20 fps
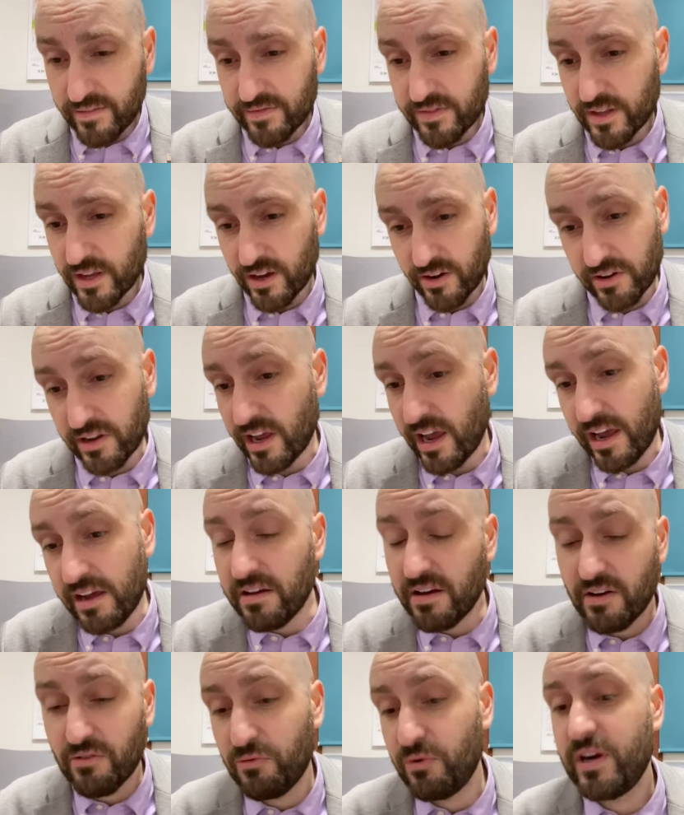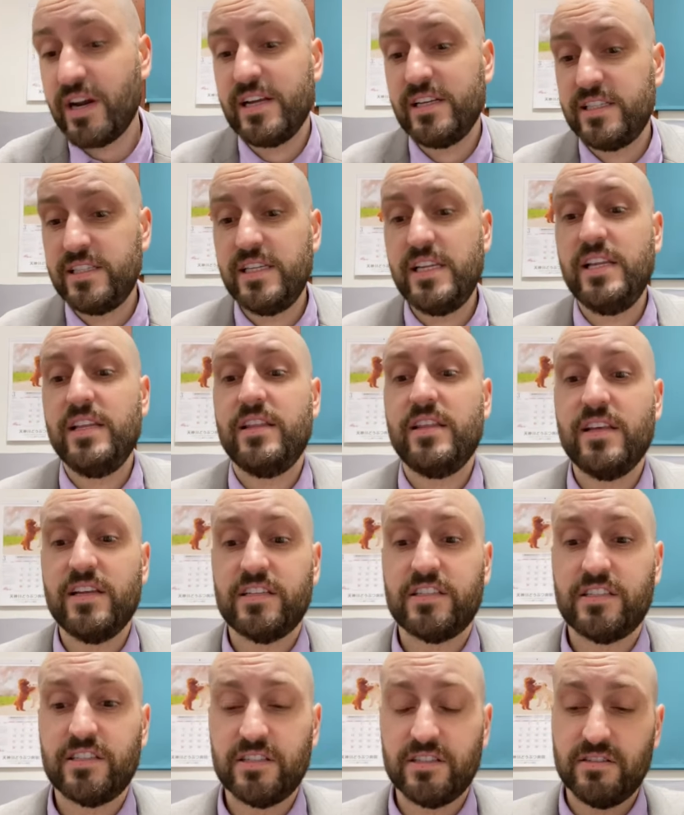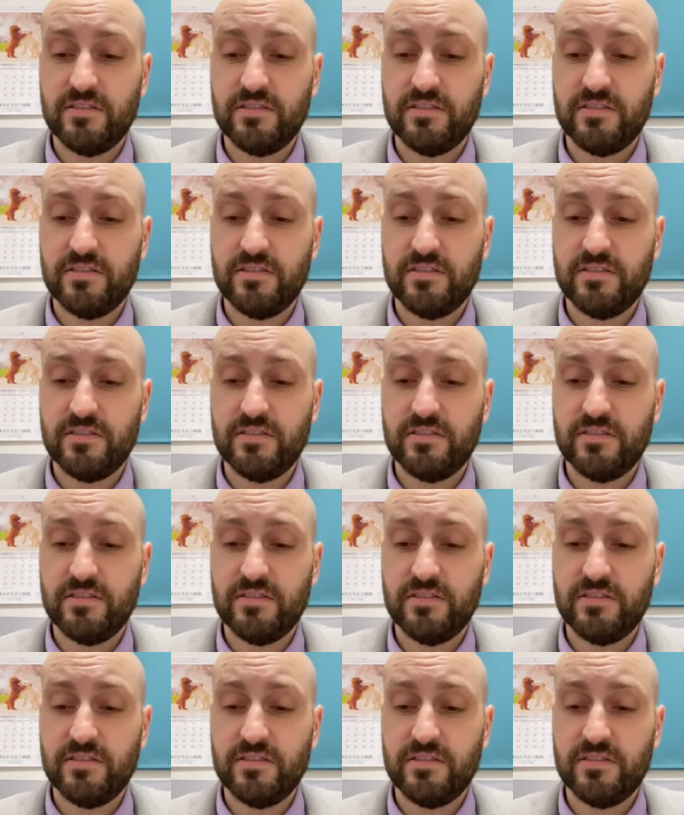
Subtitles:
Okay, when I see this